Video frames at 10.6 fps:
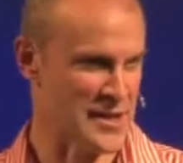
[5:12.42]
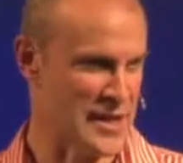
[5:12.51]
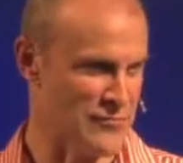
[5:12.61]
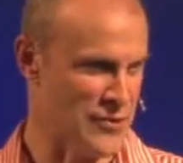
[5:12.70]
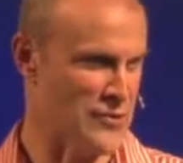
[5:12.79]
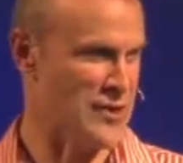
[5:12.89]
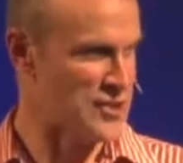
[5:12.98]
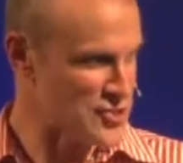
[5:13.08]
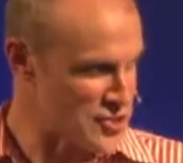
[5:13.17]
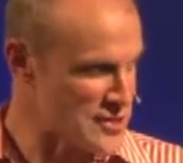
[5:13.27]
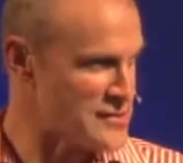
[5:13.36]
I give you, okay,
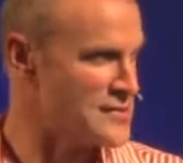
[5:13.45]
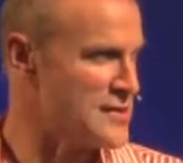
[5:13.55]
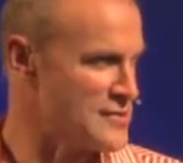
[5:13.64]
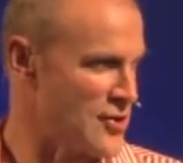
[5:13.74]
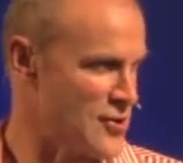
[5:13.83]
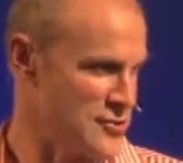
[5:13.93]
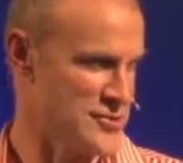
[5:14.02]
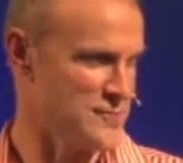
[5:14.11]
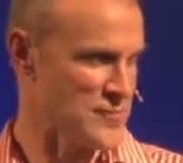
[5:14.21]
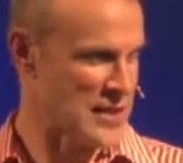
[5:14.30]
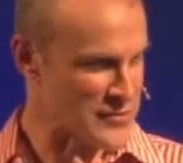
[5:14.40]
Jesus is God.
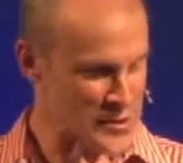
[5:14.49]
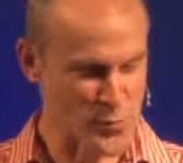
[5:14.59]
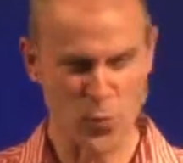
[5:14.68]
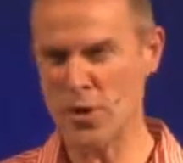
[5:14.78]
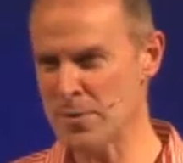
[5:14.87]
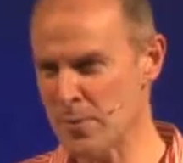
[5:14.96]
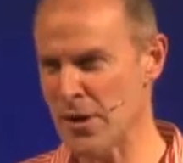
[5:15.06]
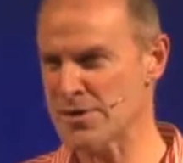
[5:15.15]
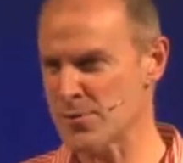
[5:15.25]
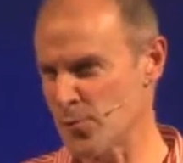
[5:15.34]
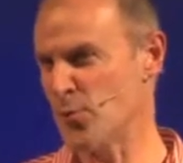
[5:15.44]
And if there's one
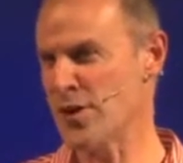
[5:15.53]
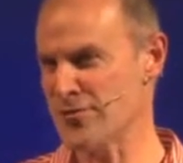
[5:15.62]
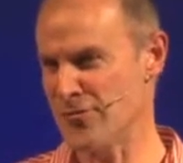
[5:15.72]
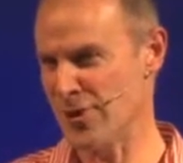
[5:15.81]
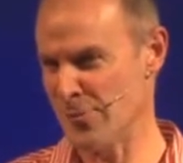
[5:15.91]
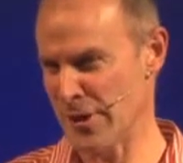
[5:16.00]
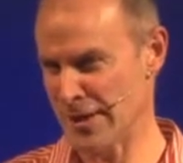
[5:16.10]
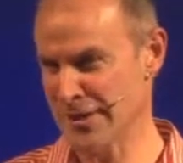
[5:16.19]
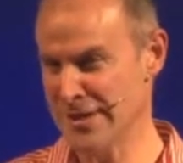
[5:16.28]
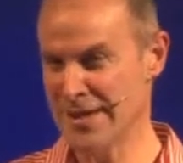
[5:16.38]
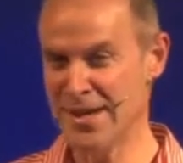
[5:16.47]
person worth following
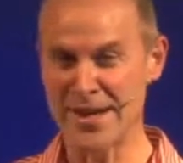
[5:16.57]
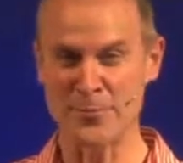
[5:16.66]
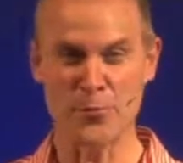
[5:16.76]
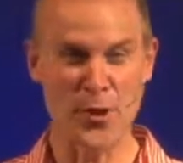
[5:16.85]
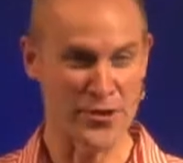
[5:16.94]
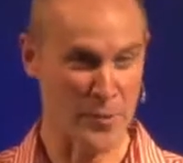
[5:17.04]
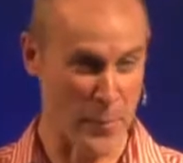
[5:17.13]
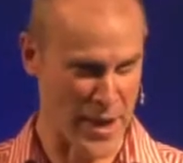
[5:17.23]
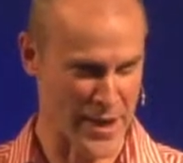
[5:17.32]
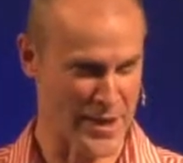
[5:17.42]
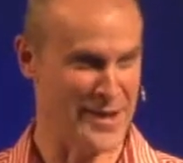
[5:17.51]
and worth
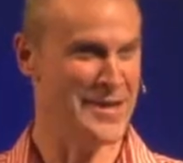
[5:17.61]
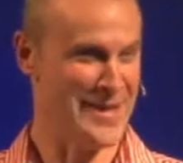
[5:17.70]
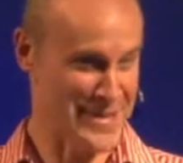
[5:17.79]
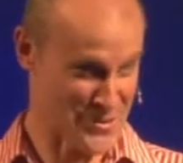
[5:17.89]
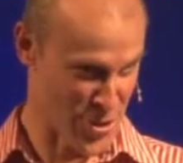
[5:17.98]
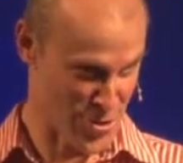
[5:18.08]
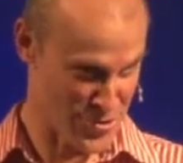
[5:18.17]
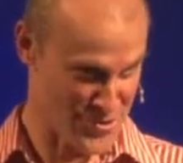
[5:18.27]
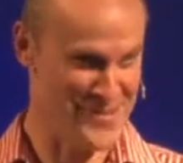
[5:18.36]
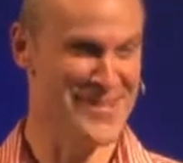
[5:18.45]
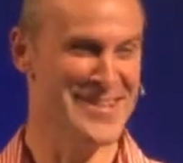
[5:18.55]
obeying, it's God.
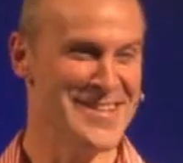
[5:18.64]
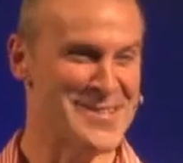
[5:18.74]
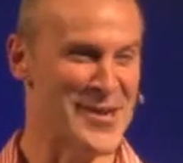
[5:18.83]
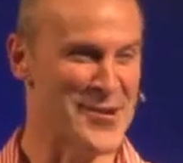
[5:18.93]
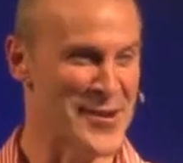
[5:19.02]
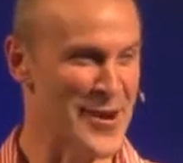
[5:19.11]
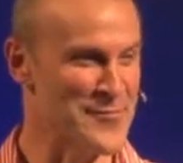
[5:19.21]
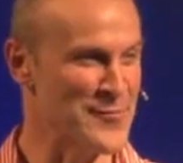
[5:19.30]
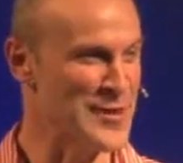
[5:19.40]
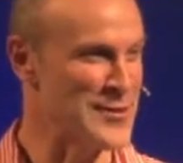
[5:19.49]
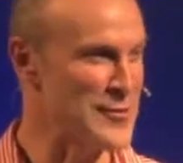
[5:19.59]
So,
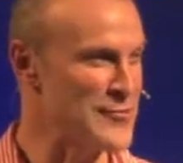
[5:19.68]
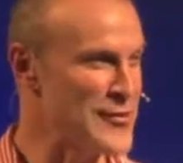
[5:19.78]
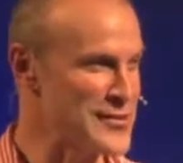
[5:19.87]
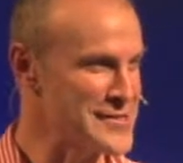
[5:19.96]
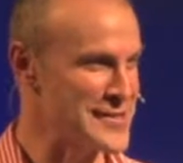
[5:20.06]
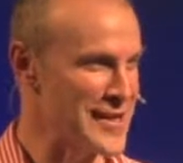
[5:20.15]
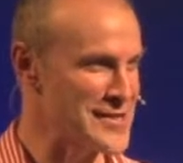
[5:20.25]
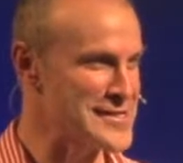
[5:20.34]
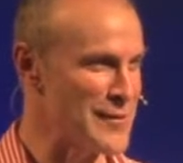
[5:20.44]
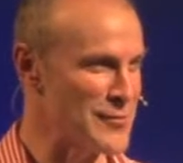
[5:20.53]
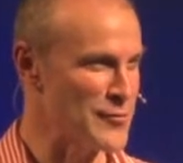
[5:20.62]
you know, we've looked at the last
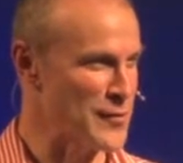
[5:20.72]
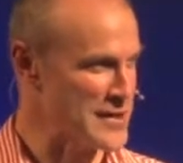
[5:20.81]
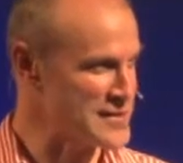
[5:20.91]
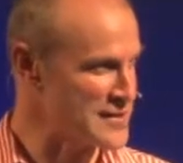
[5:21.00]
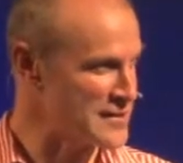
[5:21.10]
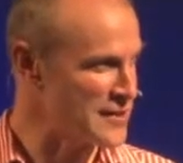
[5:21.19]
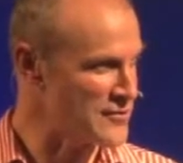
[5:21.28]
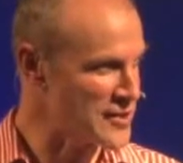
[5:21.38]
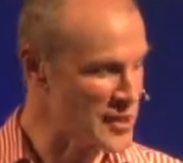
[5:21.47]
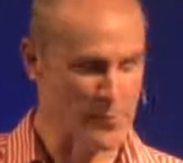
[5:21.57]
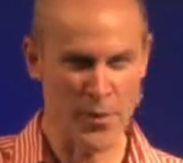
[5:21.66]
couple of weeks and at the
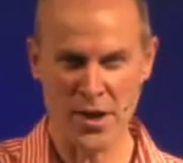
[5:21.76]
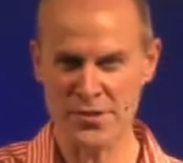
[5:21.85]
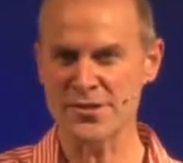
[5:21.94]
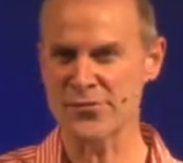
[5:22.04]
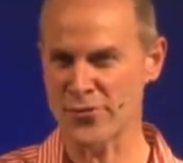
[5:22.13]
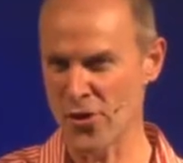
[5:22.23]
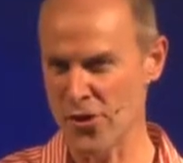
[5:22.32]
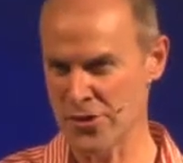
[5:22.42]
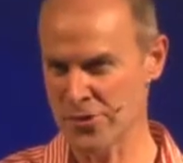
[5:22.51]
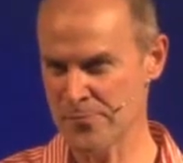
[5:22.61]
commands of God.